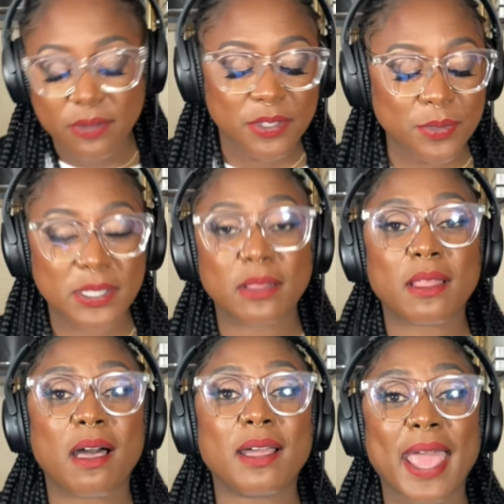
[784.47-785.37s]
this was a
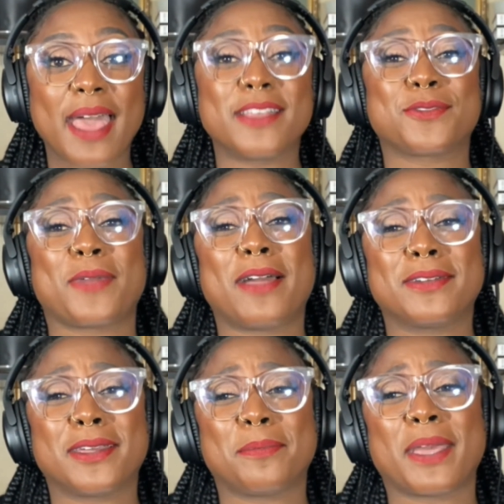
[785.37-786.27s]
long-ass
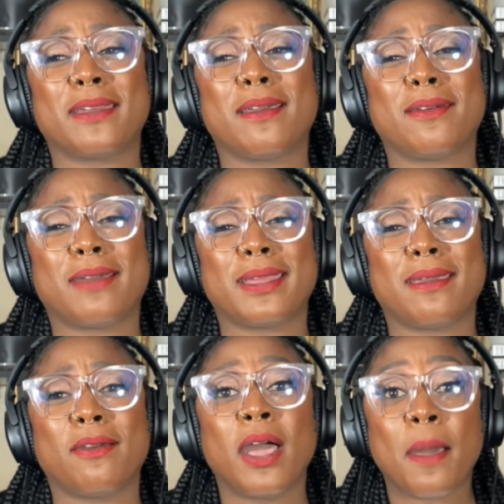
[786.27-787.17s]
roundup, I
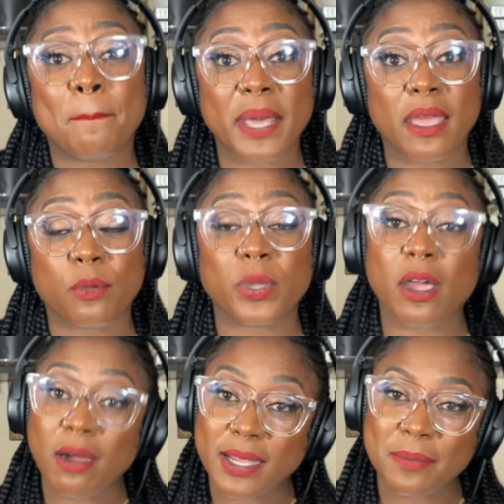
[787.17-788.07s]
know, but we
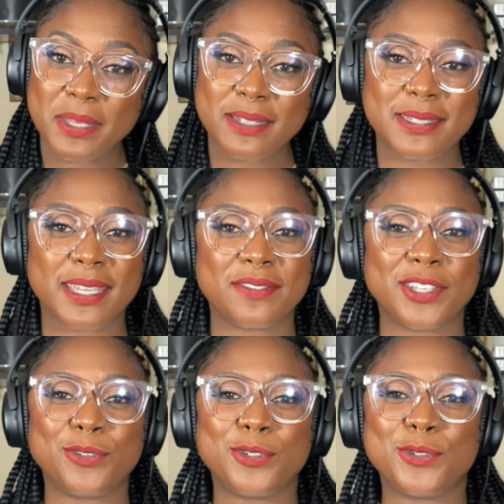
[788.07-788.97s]
are committed to
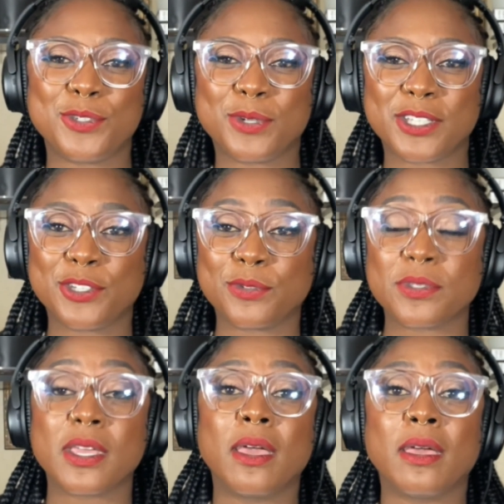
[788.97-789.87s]
giving you news you can
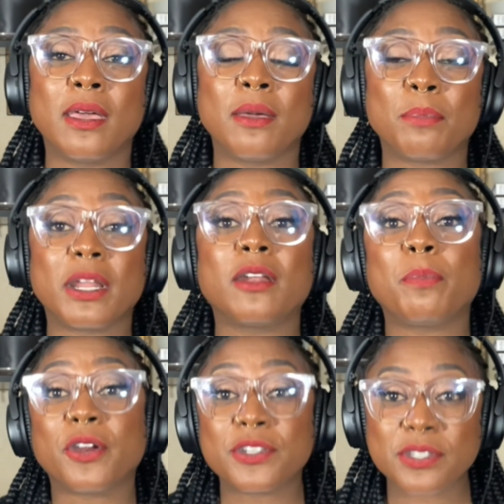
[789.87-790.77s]
use. But on a
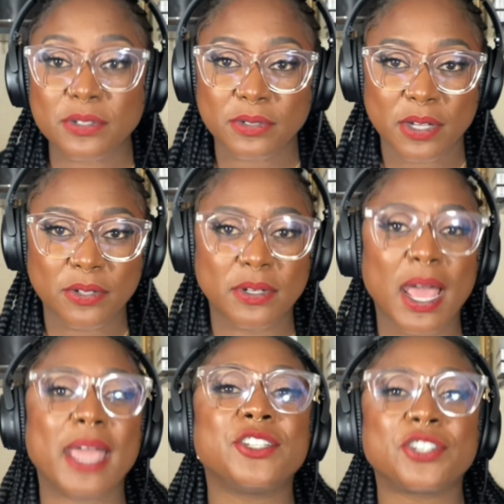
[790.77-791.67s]
personal note,
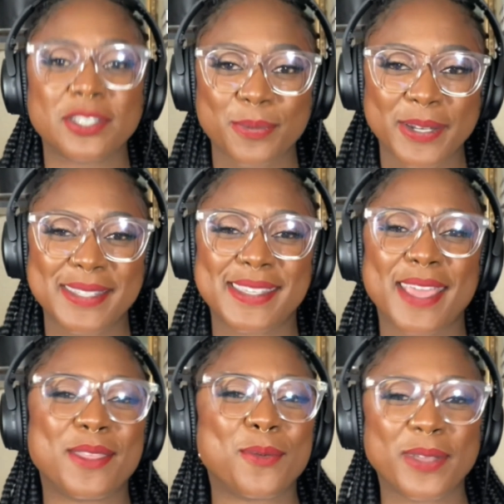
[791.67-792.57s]
I just want to
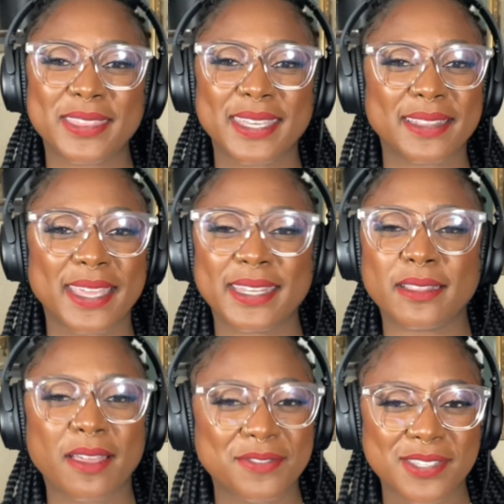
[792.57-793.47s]
say that one thing Lady
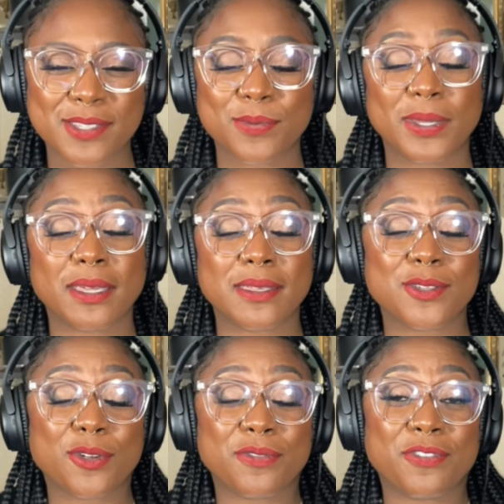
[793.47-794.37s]
loves this week
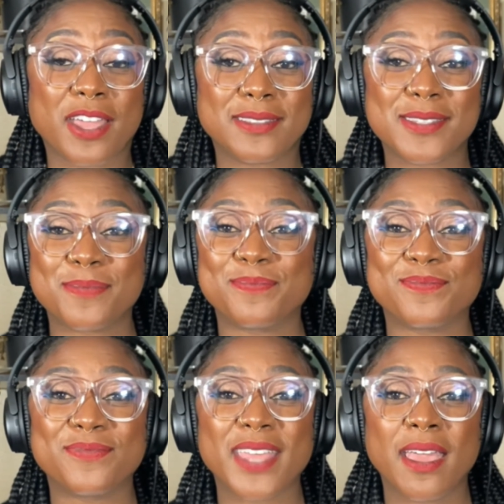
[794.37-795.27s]
is her friends.
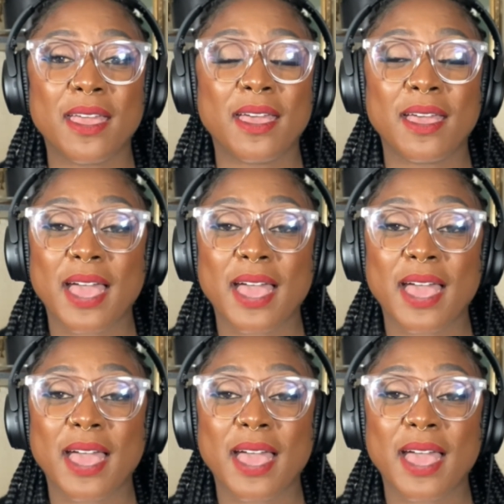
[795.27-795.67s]
I